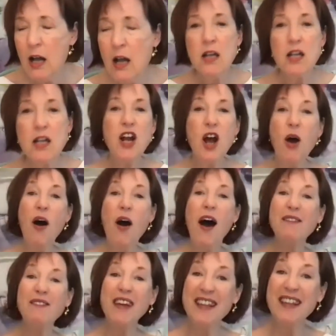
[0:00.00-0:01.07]

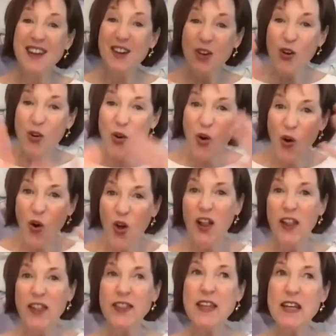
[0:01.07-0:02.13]
There are
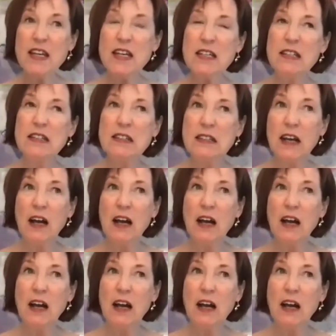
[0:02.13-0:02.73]
all these